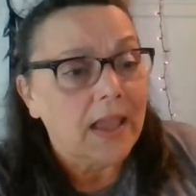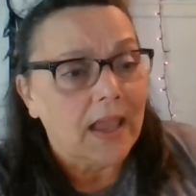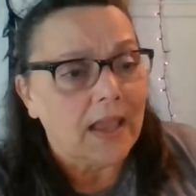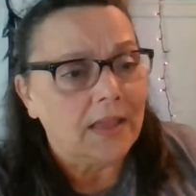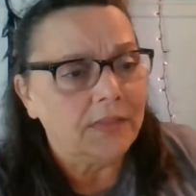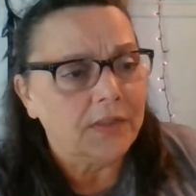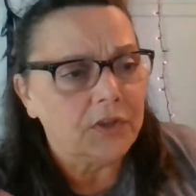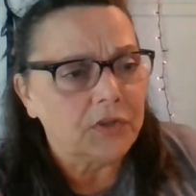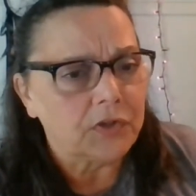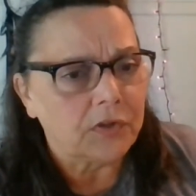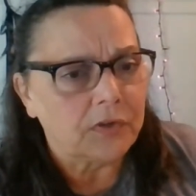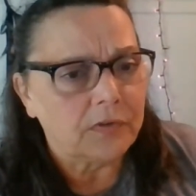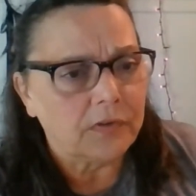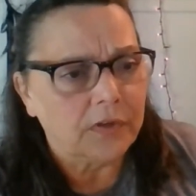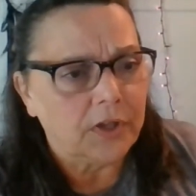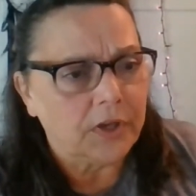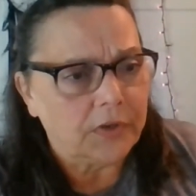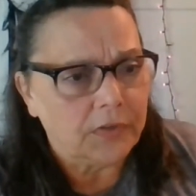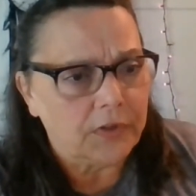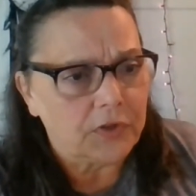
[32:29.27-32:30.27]
And these are,
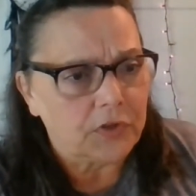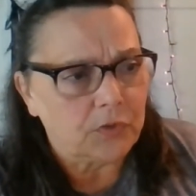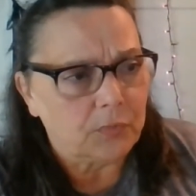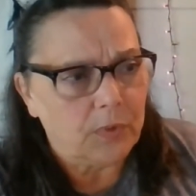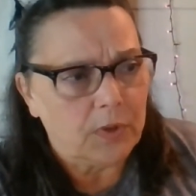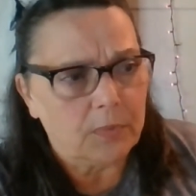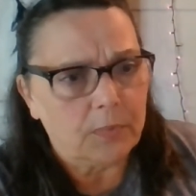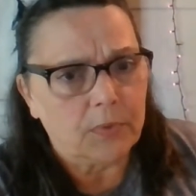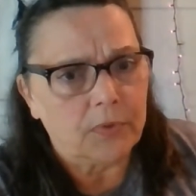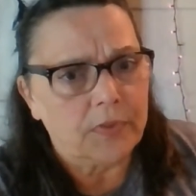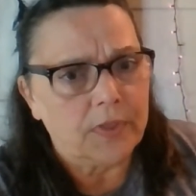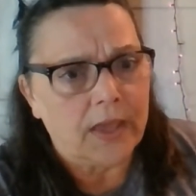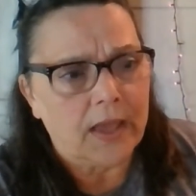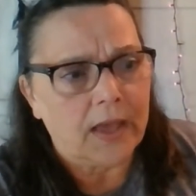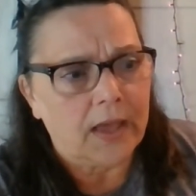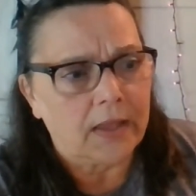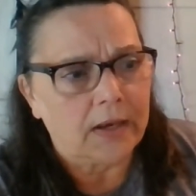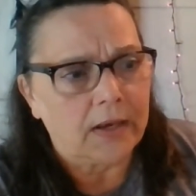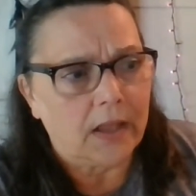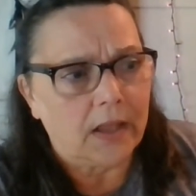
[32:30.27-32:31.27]
you know, these are people
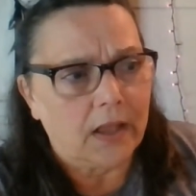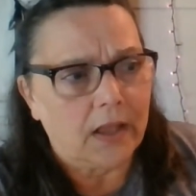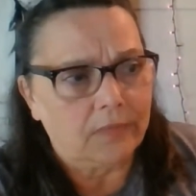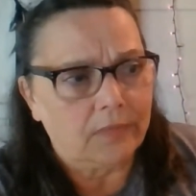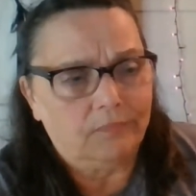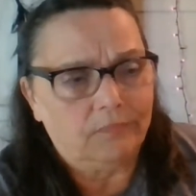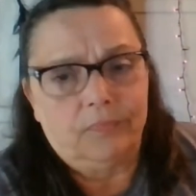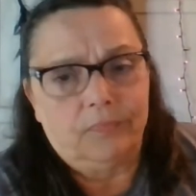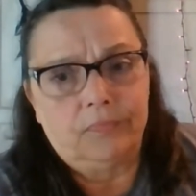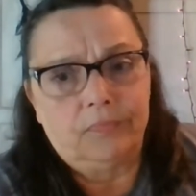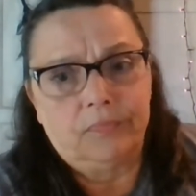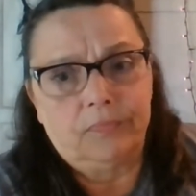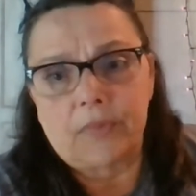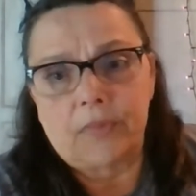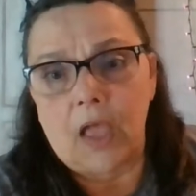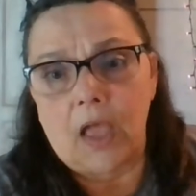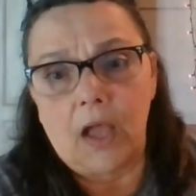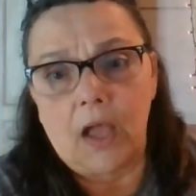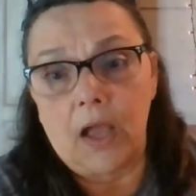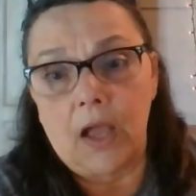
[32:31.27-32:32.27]
that
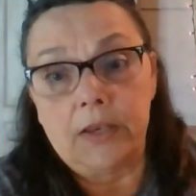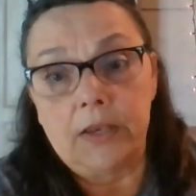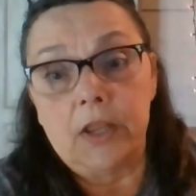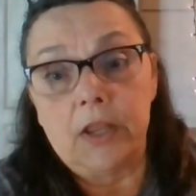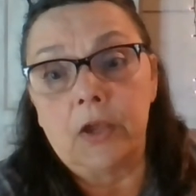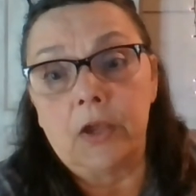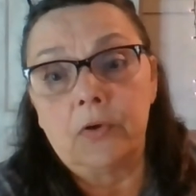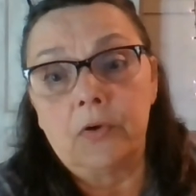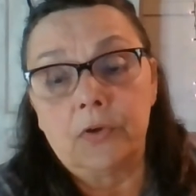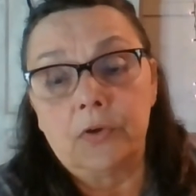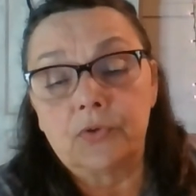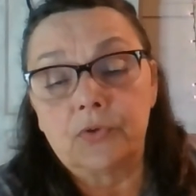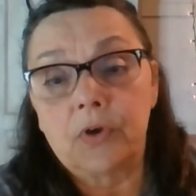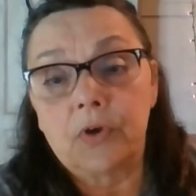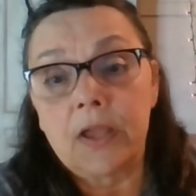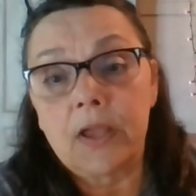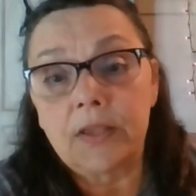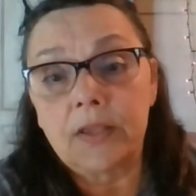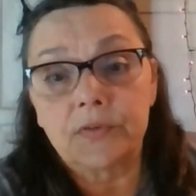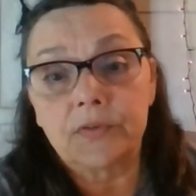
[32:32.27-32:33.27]
I know and
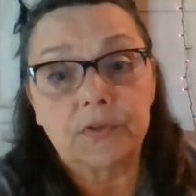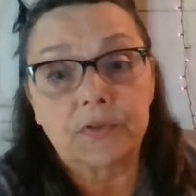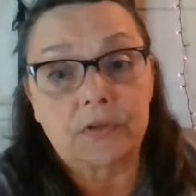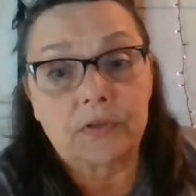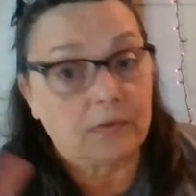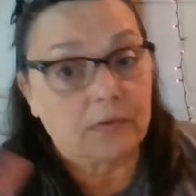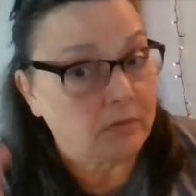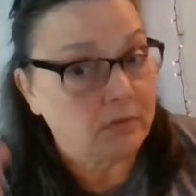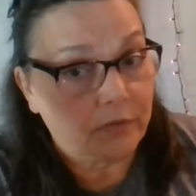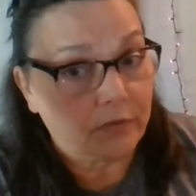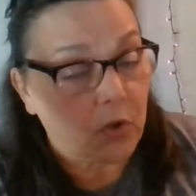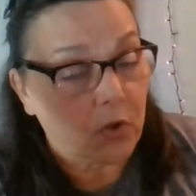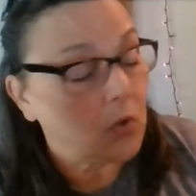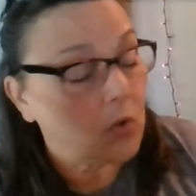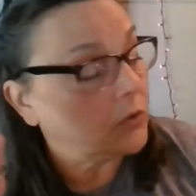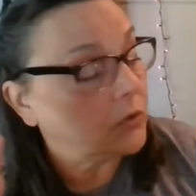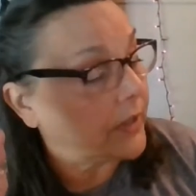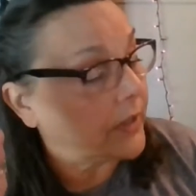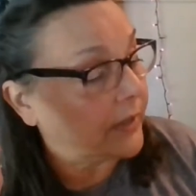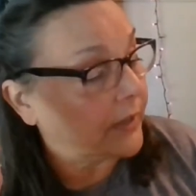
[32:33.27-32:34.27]
trust and the
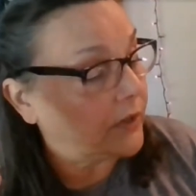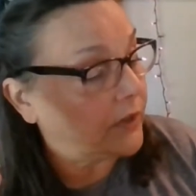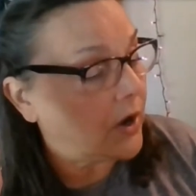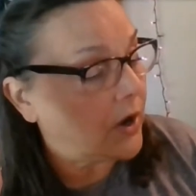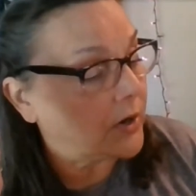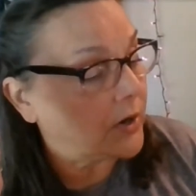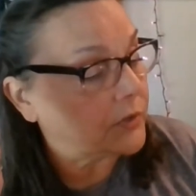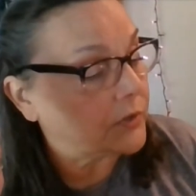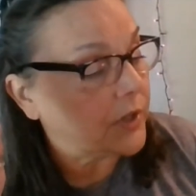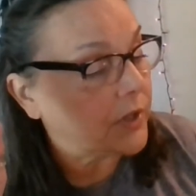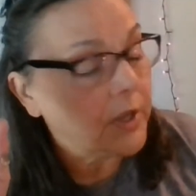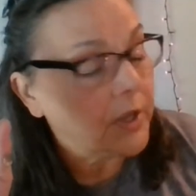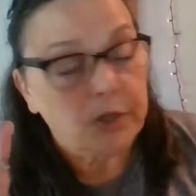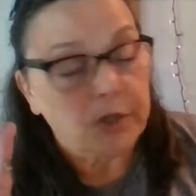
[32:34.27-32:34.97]
whole nine yards.